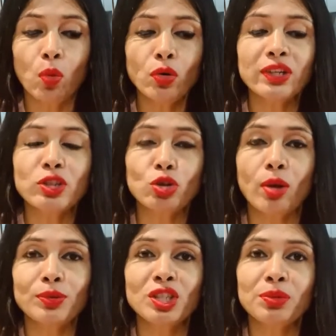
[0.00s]
bone
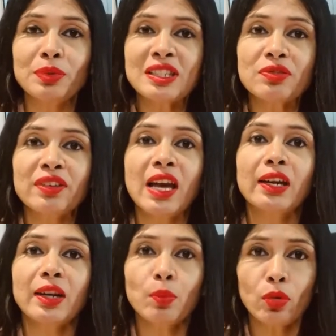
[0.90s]
resorption means we
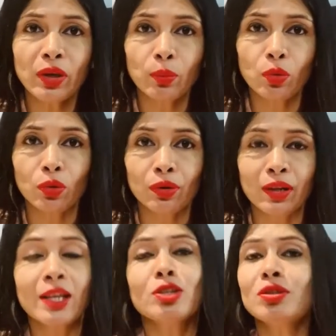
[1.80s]
are removing bone.
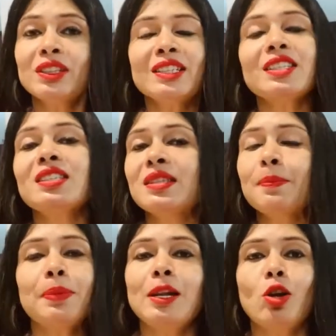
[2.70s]
So this is
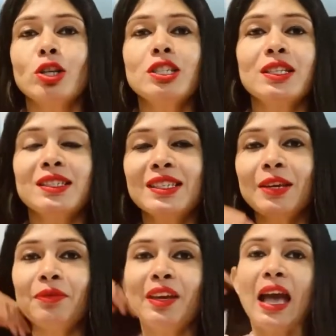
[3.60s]
simple logic.
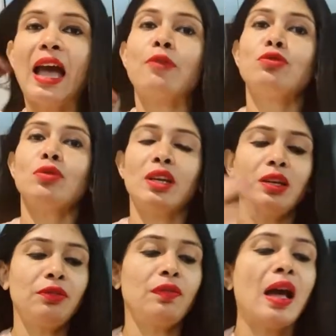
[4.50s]
See, we have to,
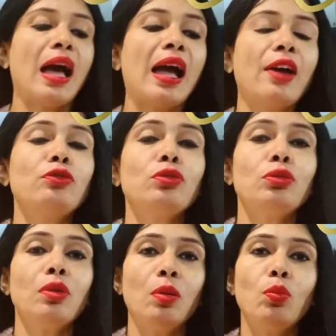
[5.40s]
if I have
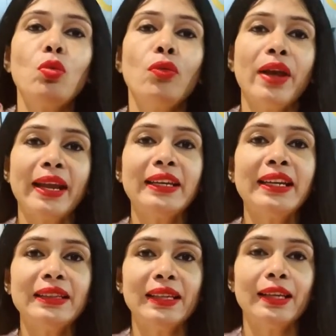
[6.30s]
to move
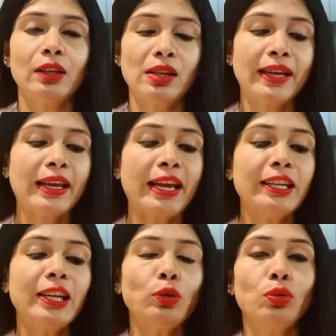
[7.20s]
anything like
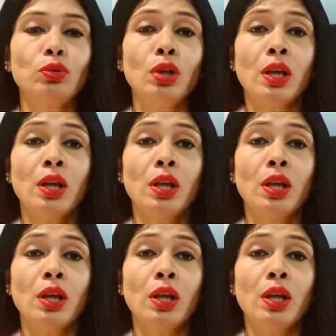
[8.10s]
any tooth